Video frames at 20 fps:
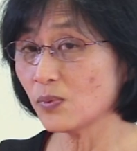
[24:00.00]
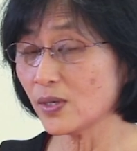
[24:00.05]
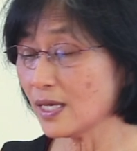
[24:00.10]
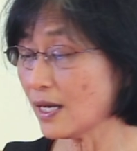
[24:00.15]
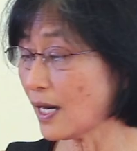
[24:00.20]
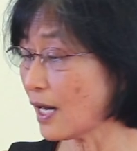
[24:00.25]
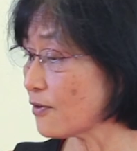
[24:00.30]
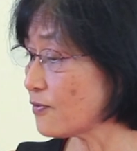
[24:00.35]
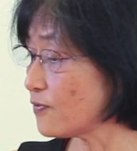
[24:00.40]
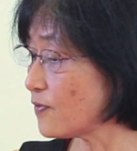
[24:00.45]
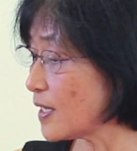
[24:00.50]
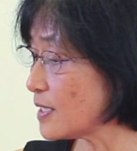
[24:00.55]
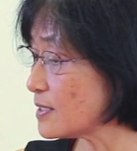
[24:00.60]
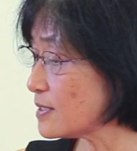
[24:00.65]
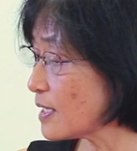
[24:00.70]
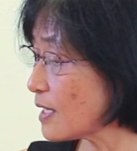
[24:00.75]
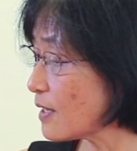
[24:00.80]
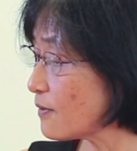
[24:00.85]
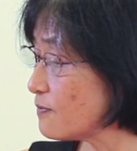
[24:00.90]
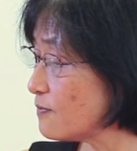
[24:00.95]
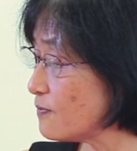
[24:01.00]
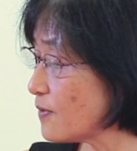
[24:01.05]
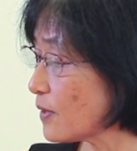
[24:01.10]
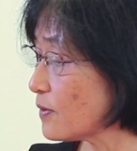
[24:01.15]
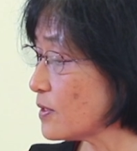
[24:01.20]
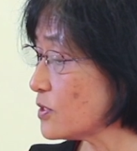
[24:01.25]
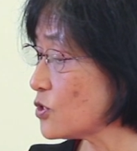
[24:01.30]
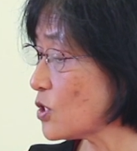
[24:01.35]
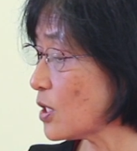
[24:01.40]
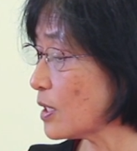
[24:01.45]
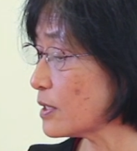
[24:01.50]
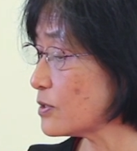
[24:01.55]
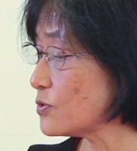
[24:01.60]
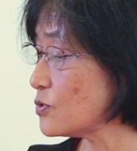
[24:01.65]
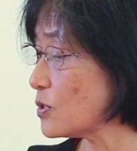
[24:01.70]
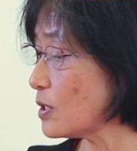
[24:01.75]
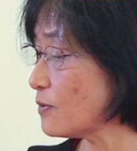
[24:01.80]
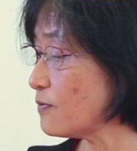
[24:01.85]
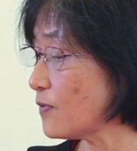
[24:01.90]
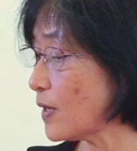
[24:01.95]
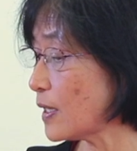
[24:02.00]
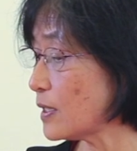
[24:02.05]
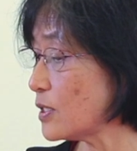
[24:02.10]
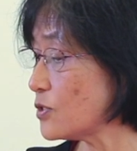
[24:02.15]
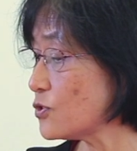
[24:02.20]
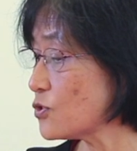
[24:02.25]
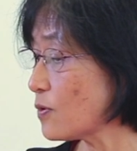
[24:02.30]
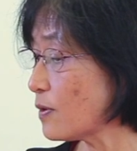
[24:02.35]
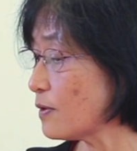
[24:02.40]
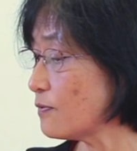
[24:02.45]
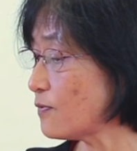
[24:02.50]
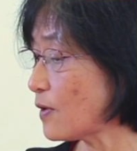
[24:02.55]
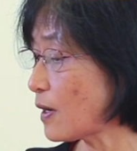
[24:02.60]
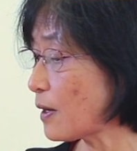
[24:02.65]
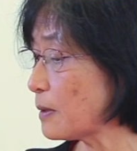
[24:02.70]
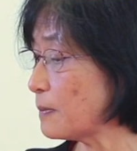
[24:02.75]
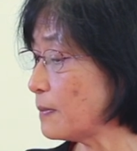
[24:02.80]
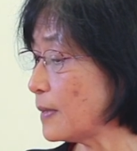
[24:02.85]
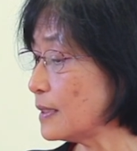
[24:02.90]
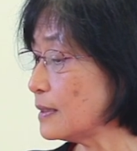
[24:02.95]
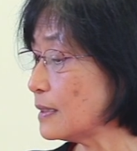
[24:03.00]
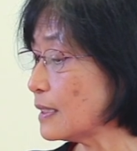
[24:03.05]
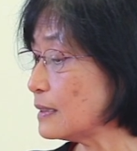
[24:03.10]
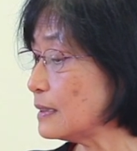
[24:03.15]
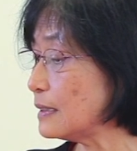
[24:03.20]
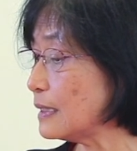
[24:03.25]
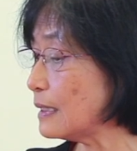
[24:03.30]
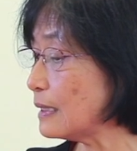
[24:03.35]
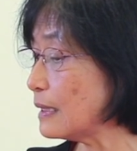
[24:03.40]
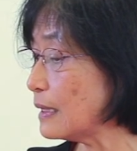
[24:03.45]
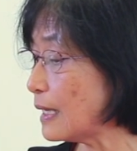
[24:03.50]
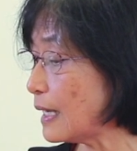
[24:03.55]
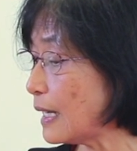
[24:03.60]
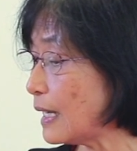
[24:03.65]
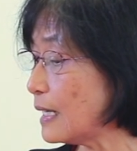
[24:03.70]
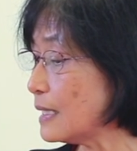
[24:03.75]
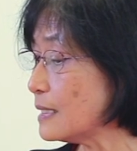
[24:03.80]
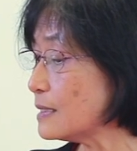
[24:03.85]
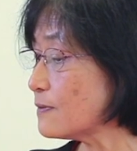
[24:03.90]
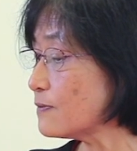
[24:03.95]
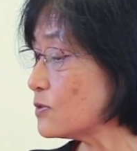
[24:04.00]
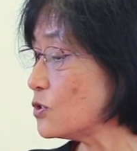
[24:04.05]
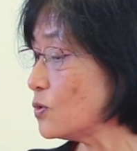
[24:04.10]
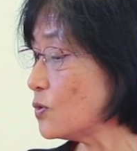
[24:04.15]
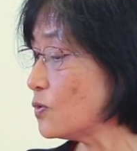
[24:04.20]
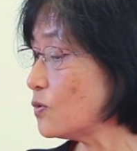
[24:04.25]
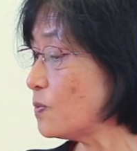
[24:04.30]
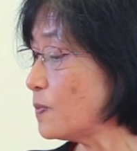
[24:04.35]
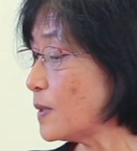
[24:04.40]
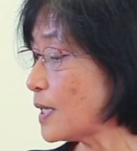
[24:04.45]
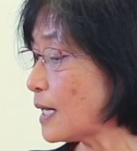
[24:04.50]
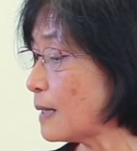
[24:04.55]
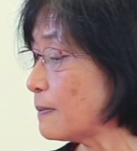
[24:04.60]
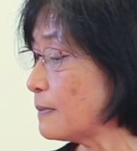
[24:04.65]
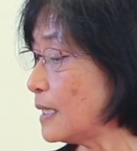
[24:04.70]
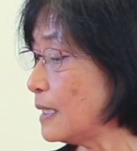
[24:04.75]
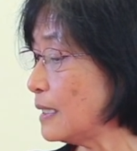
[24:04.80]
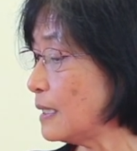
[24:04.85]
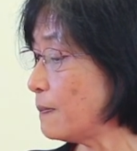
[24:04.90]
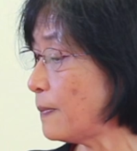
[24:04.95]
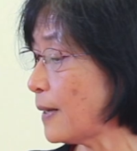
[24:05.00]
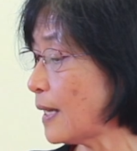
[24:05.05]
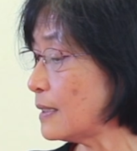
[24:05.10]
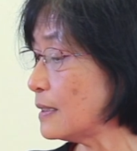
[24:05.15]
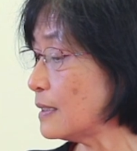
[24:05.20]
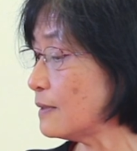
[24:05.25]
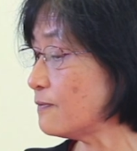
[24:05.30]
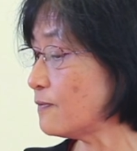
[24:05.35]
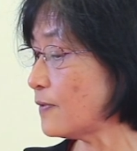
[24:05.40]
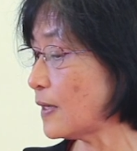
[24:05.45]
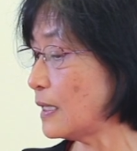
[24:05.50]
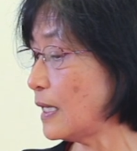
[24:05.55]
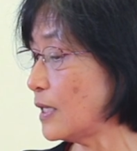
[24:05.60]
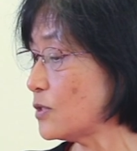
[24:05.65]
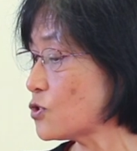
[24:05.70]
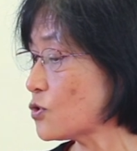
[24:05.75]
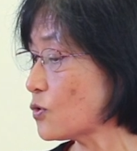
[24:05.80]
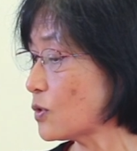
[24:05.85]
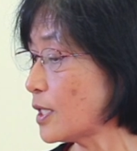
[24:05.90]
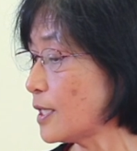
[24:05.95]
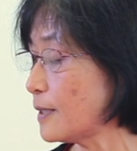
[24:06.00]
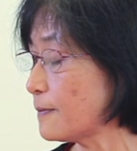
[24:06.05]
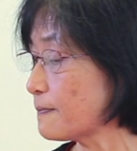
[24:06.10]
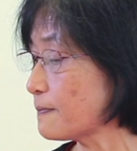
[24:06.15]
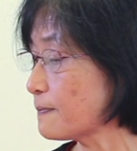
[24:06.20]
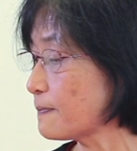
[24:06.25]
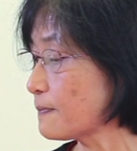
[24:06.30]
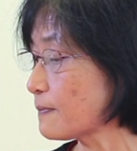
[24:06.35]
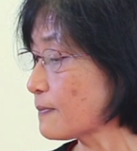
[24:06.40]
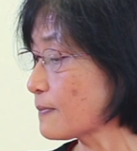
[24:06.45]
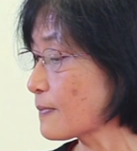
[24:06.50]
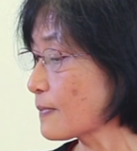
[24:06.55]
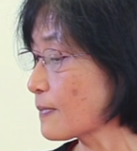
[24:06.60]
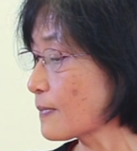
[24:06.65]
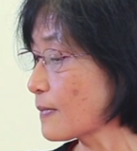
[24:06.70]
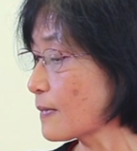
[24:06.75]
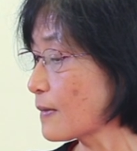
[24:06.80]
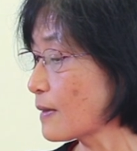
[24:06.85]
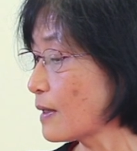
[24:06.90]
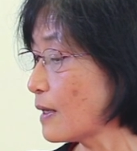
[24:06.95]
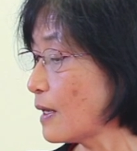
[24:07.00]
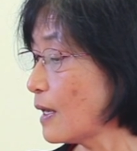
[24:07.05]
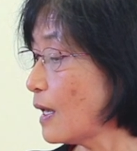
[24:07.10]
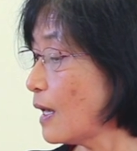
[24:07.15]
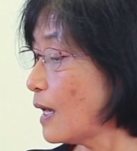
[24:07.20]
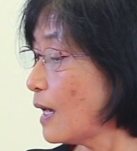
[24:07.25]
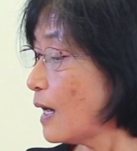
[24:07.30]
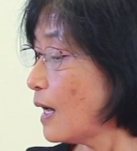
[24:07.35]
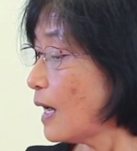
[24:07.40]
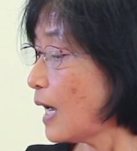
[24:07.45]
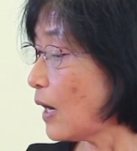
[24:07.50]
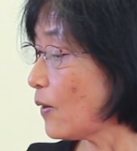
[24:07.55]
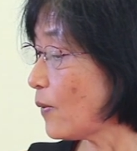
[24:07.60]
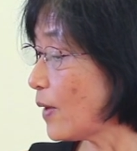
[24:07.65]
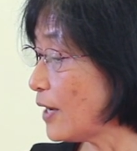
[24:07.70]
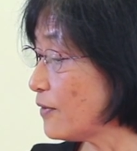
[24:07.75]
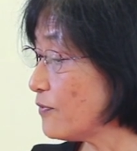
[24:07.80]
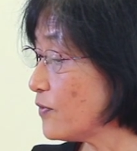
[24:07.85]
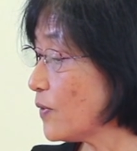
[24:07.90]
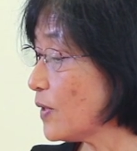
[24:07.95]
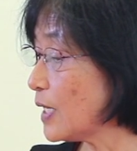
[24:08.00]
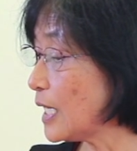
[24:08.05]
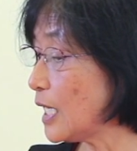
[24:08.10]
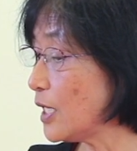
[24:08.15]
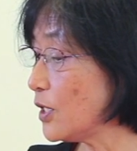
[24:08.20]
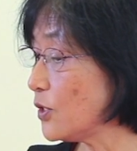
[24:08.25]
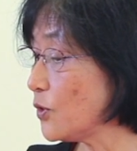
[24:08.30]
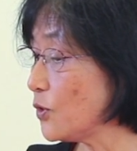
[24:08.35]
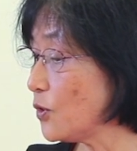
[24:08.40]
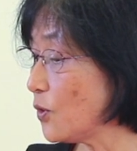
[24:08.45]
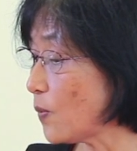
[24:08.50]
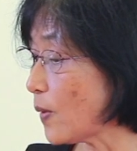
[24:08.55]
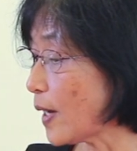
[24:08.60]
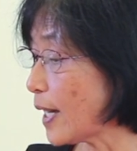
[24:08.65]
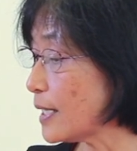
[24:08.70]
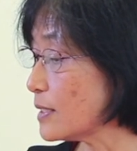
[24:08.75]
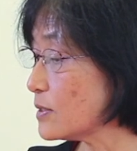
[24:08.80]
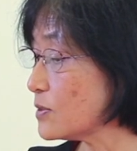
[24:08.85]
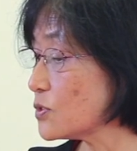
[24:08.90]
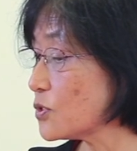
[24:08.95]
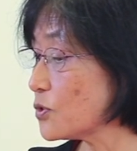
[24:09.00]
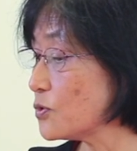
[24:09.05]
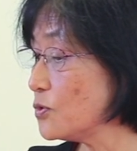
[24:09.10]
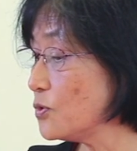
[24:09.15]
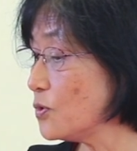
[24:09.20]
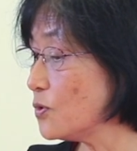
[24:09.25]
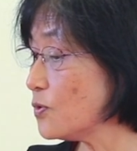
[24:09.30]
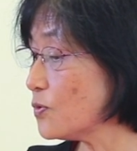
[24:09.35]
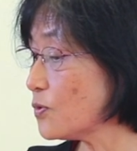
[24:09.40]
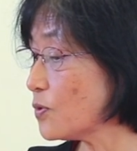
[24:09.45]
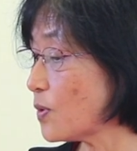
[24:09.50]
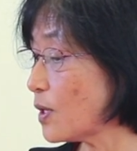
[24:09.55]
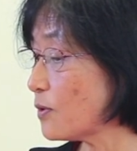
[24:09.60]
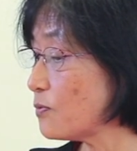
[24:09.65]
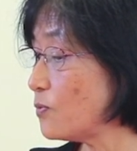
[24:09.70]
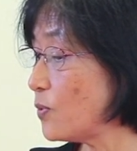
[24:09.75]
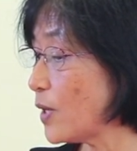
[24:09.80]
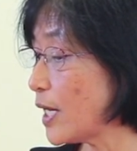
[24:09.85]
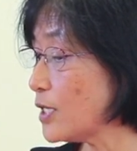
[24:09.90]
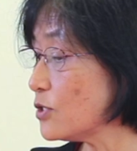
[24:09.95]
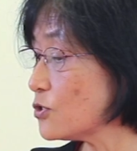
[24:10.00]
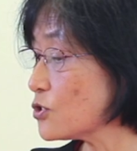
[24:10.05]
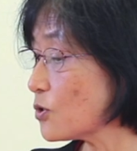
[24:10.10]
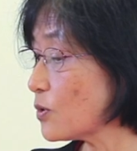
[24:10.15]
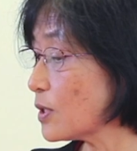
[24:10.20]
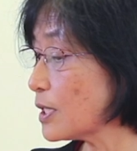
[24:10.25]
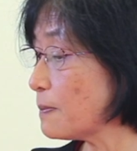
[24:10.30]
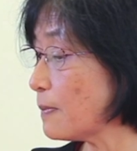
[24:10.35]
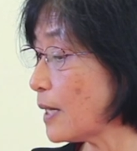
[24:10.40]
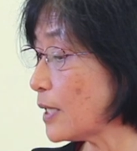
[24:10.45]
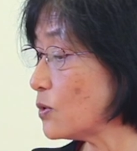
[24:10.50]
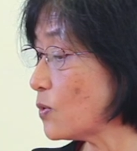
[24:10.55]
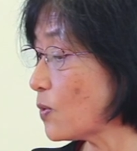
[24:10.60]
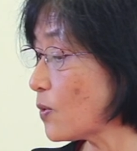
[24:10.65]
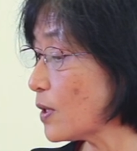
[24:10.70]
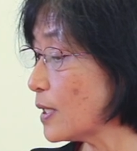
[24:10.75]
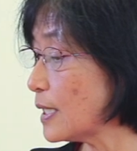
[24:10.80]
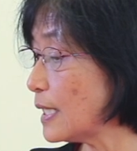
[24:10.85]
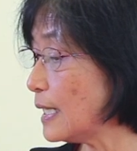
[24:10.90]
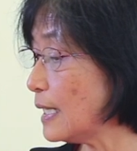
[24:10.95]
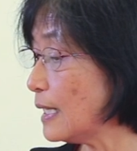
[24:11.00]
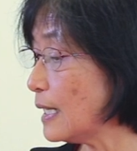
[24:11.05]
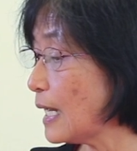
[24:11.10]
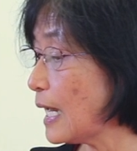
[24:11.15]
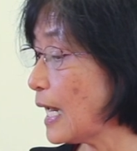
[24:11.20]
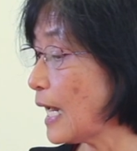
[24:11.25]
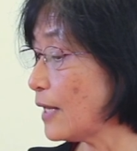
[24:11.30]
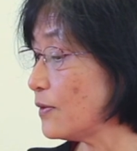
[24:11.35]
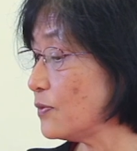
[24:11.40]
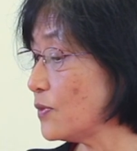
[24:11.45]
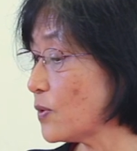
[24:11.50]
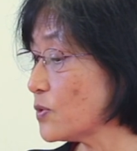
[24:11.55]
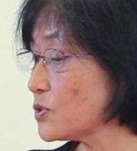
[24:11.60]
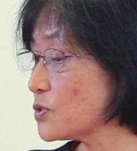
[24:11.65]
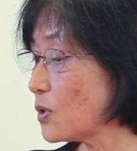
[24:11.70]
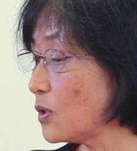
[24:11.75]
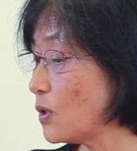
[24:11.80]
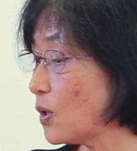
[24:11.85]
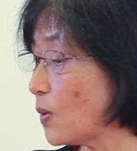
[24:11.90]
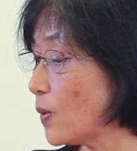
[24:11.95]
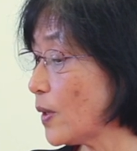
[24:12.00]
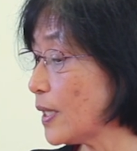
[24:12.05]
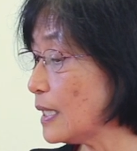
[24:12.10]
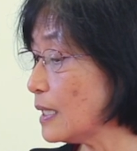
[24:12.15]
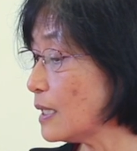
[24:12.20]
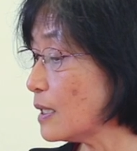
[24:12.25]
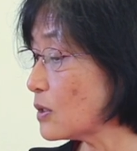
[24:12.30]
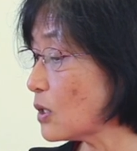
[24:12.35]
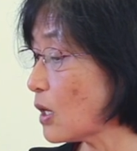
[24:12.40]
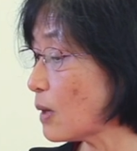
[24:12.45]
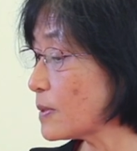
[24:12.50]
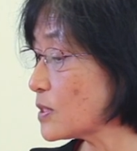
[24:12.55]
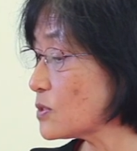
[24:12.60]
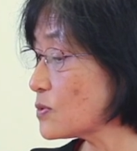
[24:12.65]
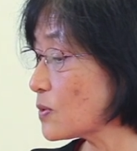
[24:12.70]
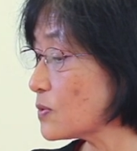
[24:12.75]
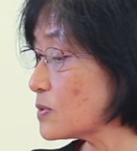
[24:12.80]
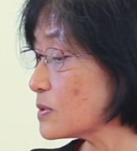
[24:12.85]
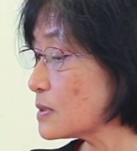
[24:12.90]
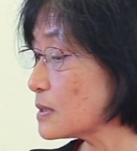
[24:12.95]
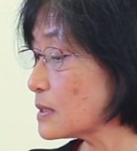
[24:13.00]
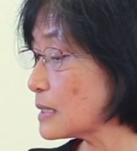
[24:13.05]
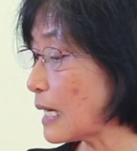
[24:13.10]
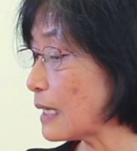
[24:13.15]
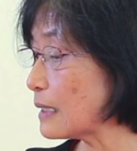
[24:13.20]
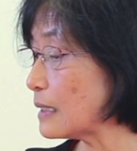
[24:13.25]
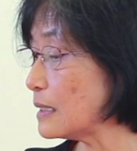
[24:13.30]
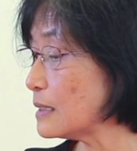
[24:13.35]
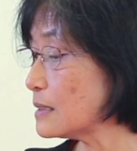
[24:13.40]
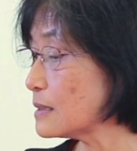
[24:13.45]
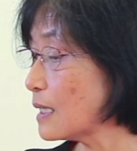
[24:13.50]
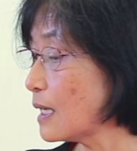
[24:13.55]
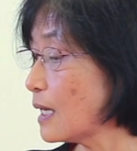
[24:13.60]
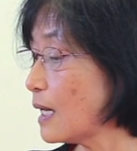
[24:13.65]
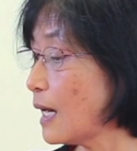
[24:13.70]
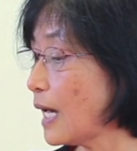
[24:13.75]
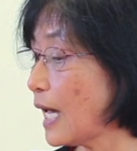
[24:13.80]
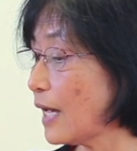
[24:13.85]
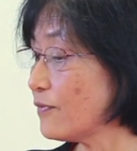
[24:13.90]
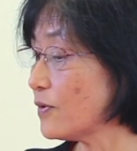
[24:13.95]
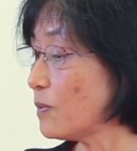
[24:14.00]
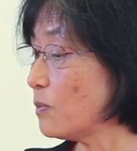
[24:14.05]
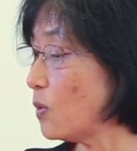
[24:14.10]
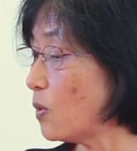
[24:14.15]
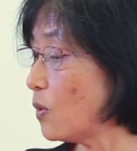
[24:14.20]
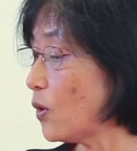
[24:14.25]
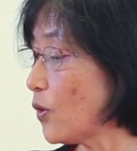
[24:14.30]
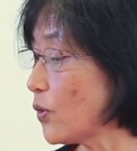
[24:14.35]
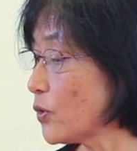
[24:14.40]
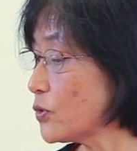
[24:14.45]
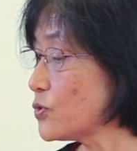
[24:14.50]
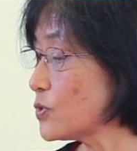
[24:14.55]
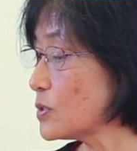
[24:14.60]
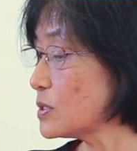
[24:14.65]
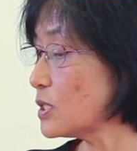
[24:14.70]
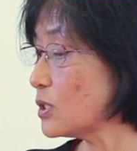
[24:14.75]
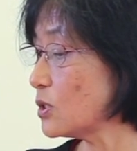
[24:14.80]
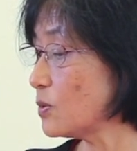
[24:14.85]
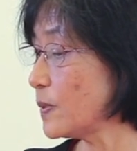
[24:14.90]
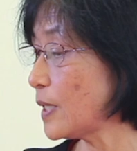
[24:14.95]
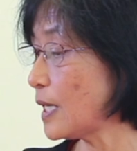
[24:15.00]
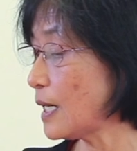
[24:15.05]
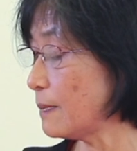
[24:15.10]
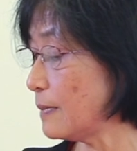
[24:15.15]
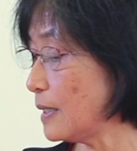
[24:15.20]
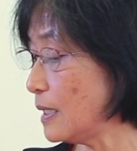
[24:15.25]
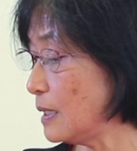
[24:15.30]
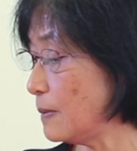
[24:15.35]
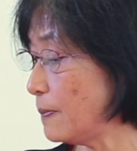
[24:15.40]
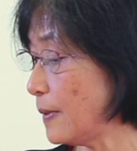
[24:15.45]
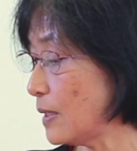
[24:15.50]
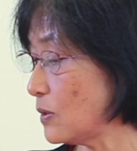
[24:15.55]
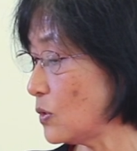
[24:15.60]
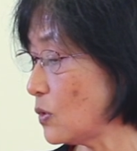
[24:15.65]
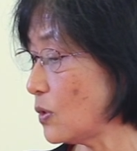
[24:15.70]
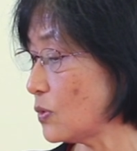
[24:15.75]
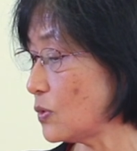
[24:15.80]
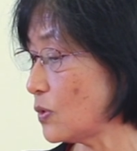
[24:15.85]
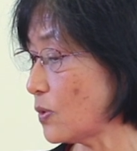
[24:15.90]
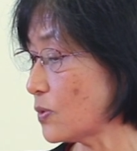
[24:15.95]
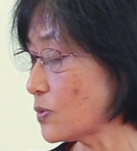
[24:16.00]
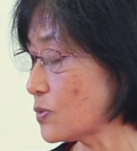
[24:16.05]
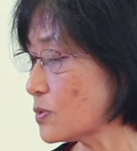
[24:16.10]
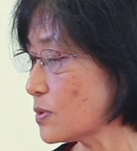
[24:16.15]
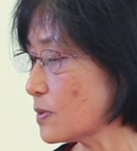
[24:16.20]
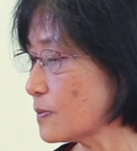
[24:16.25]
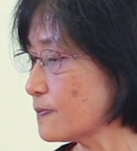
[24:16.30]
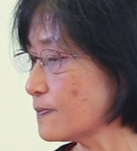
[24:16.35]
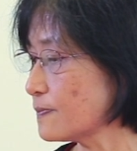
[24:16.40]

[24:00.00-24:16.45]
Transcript: we are facing a very challenging financial environment that delays youth become independent financially. However, in the US, the youth who are racially minority and those with lower economic status have a more urgency to become independent adults.